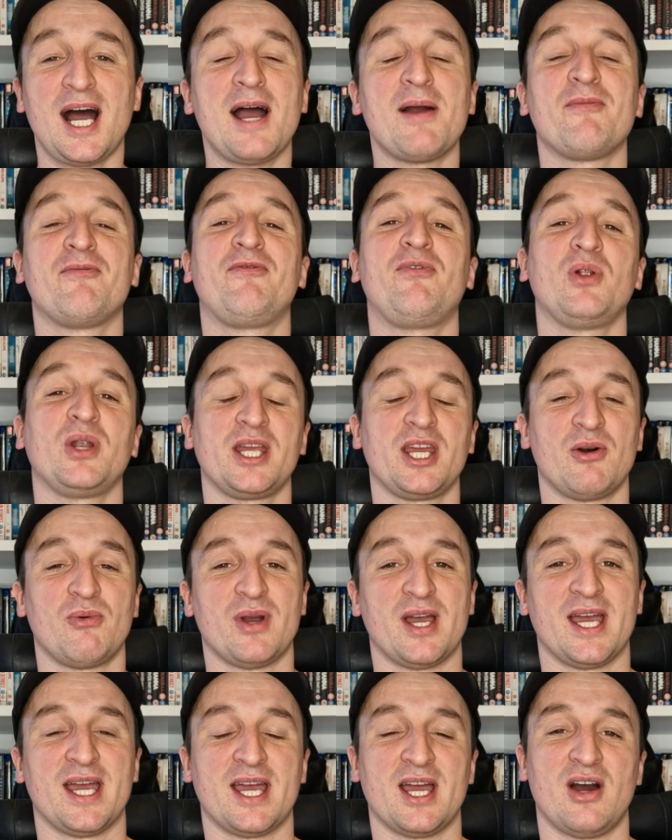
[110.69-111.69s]
I'm fully
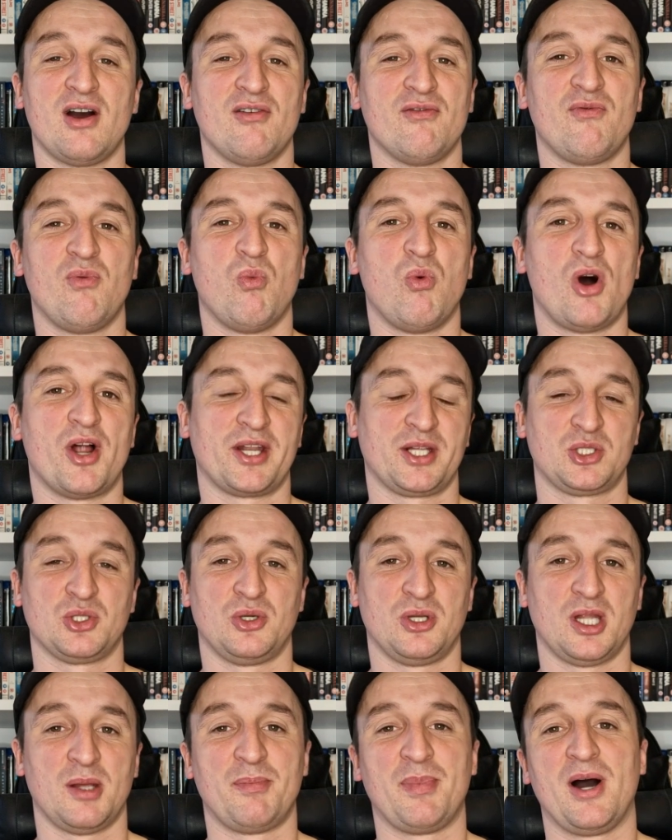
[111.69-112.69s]
aware of what it's
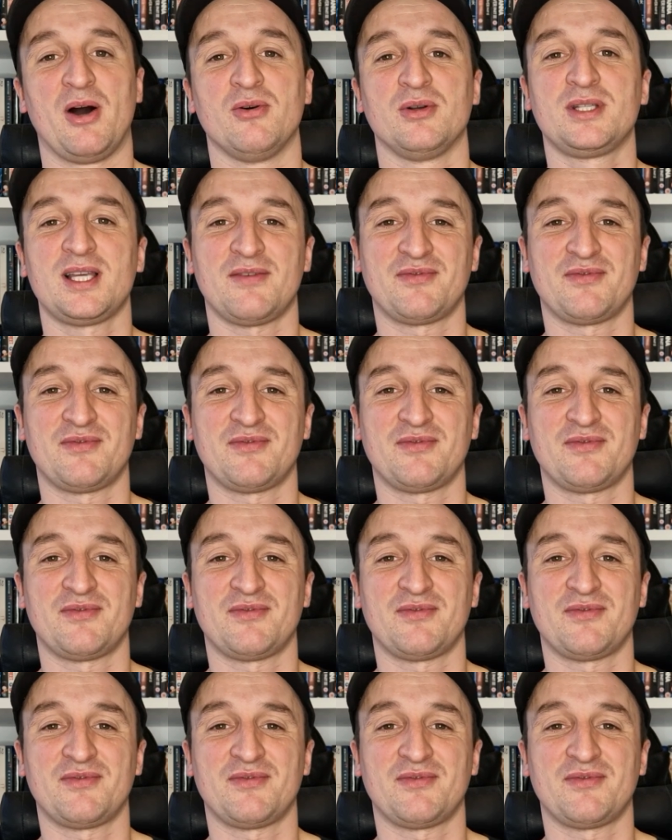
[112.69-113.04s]
all about.